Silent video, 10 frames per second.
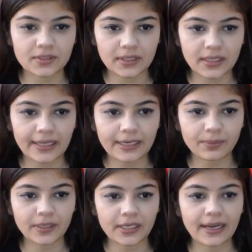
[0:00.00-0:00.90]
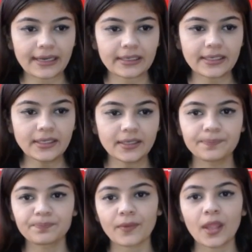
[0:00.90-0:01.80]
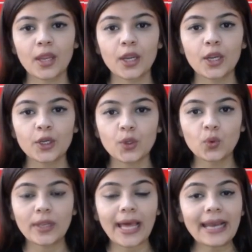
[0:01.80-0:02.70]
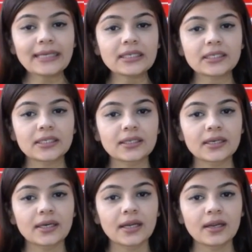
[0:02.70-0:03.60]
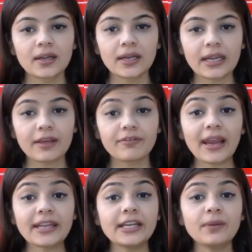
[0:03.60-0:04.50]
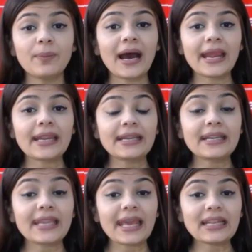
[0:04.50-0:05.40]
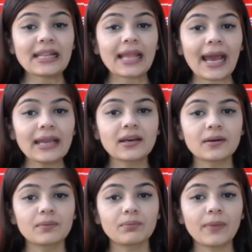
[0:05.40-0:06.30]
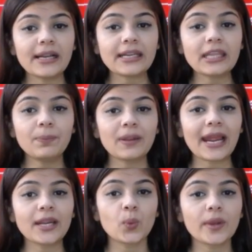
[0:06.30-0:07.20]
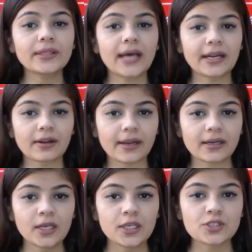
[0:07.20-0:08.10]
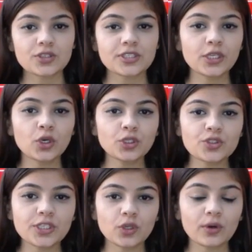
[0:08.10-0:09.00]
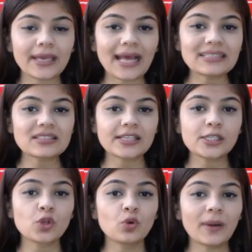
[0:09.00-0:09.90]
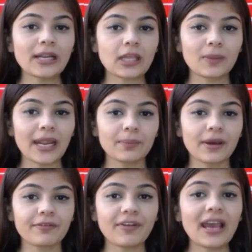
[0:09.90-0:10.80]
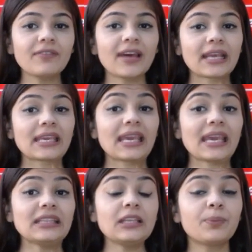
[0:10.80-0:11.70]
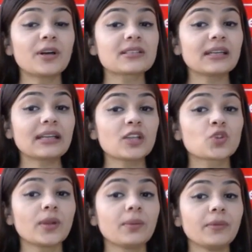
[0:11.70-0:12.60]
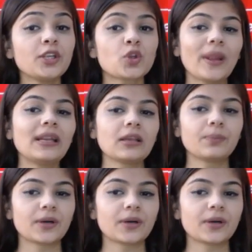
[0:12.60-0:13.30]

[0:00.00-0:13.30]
Let me write it. 2 lakh divided by 10 lakh multiplied with 100. So 0 to 0 cancel, 2 multiplied by 5, and again the percentage will be 20%.